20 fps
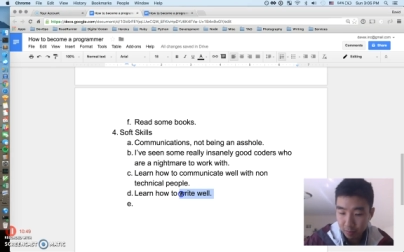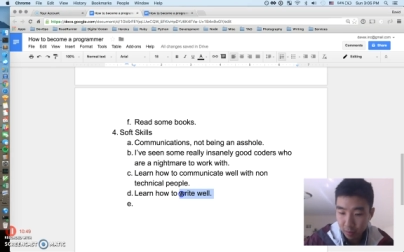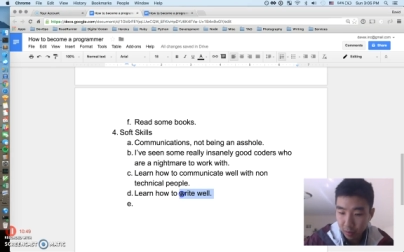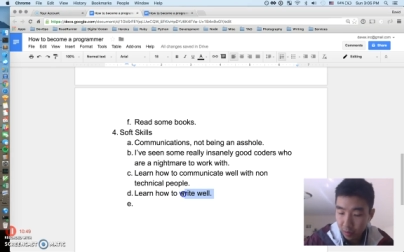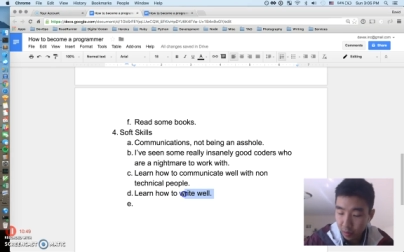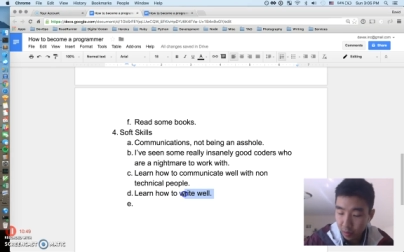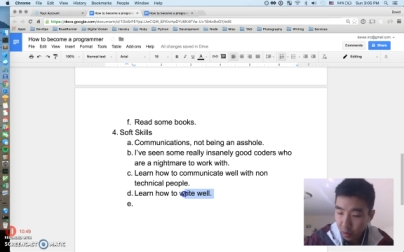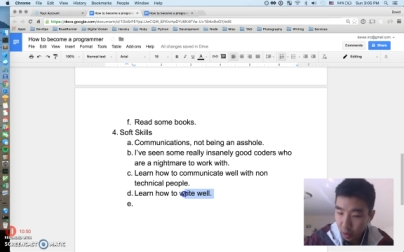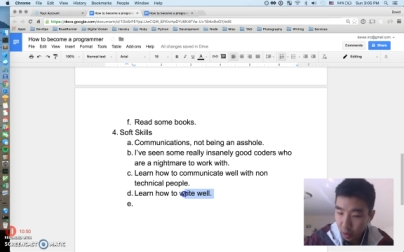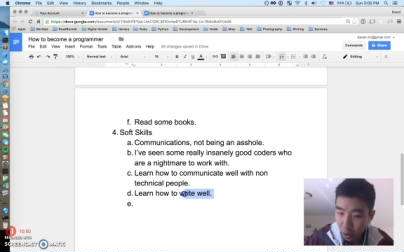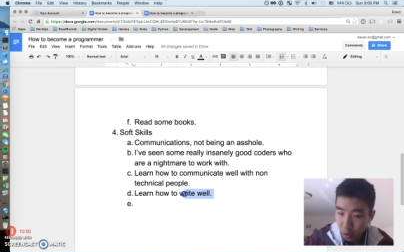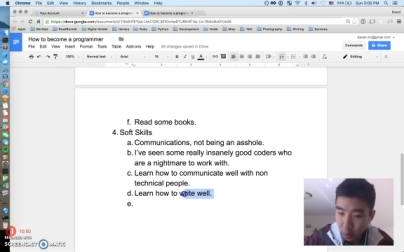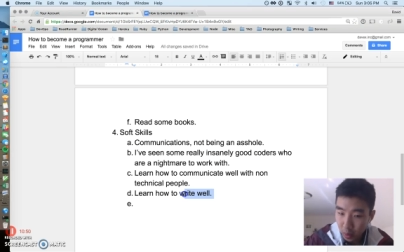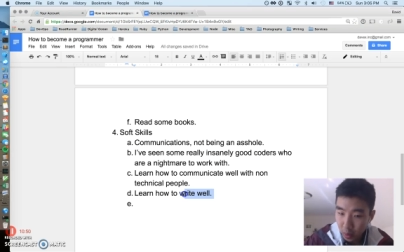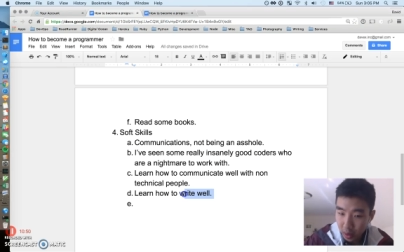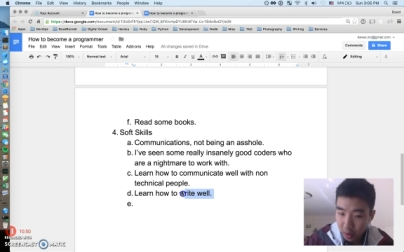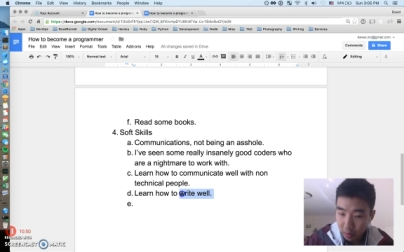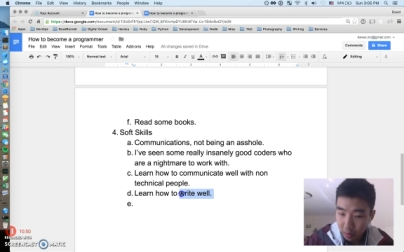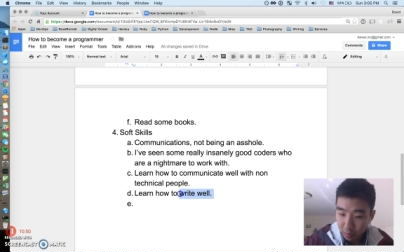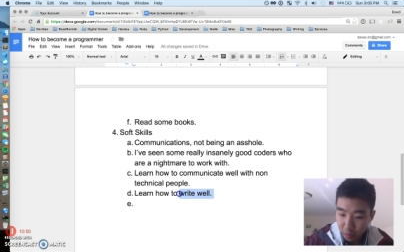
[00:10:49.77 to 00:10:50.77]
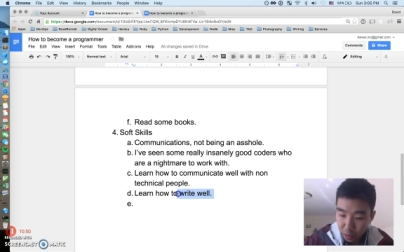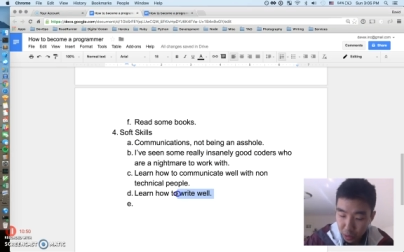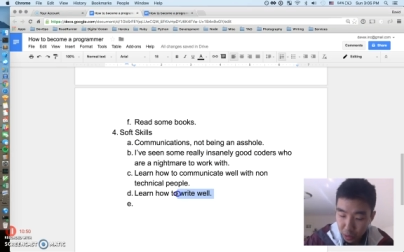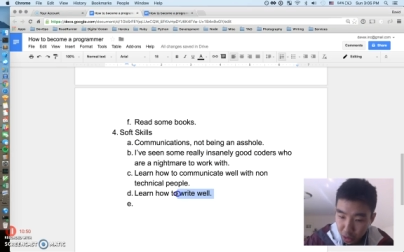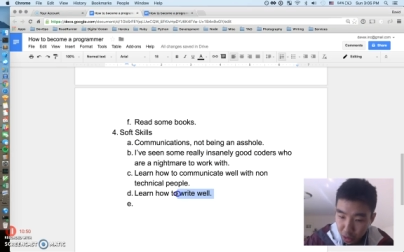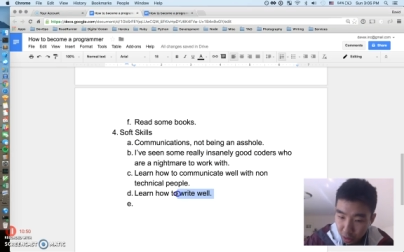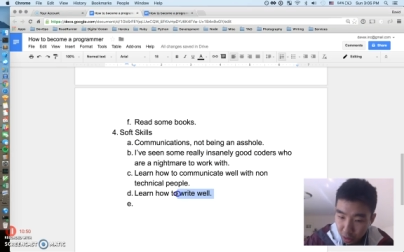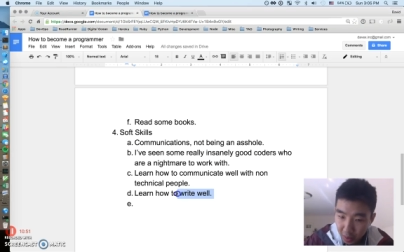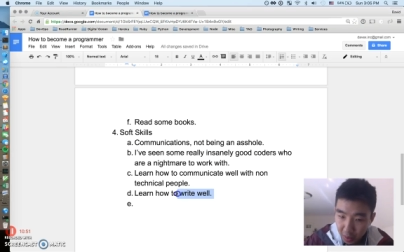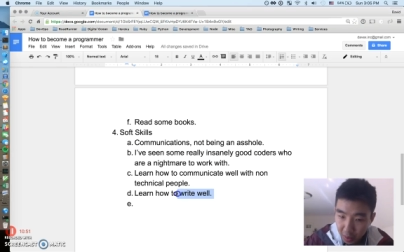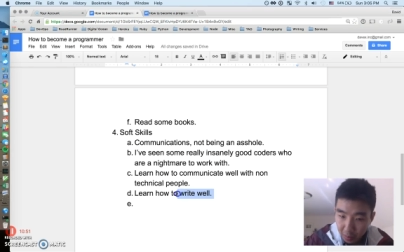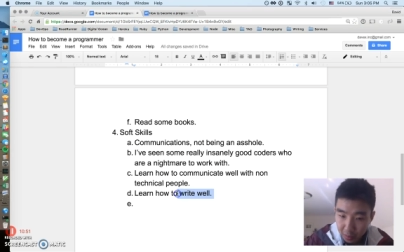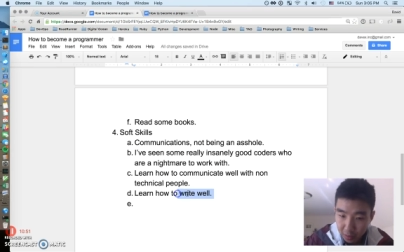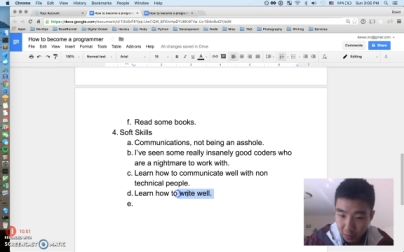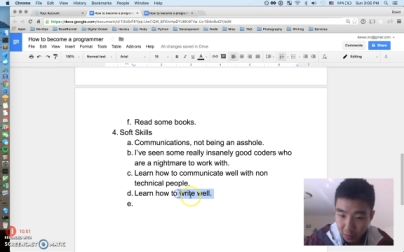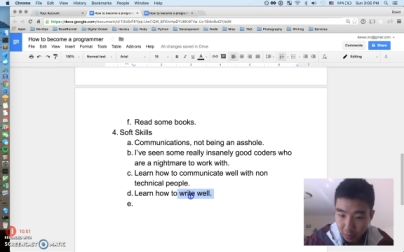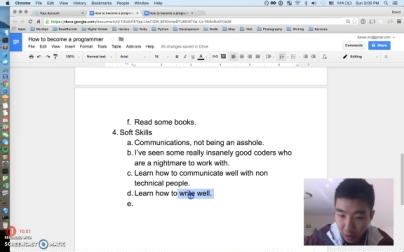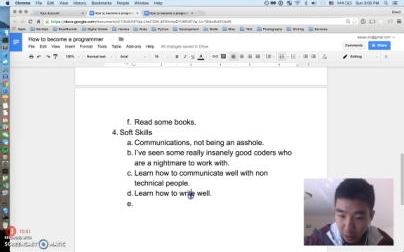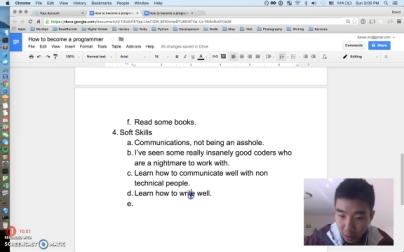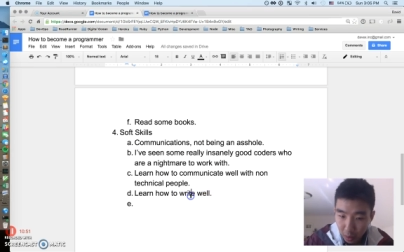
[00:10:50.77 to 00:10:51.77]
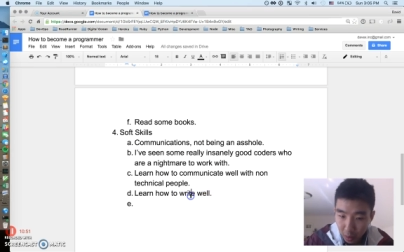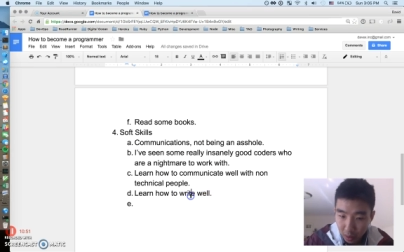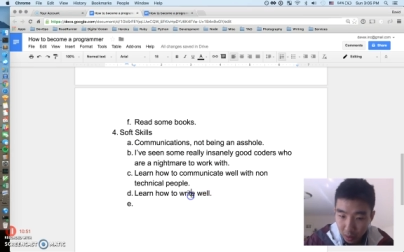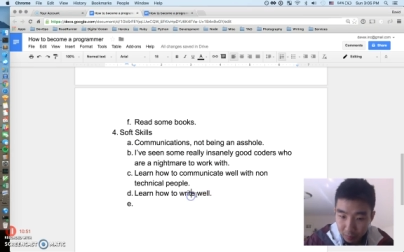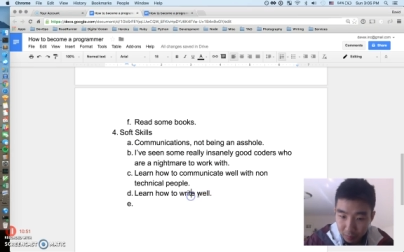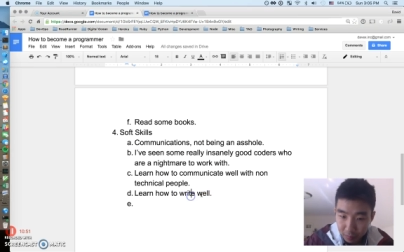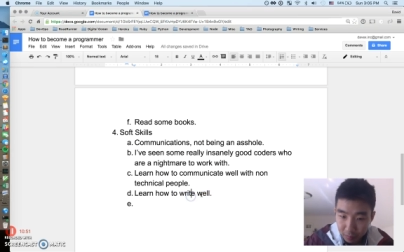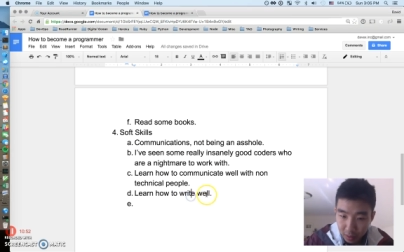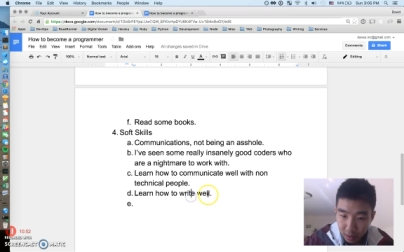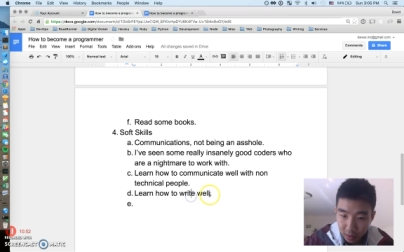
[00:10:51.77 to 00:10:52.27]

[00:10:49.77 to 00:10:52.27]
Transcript: if you code well, you should be able to write well,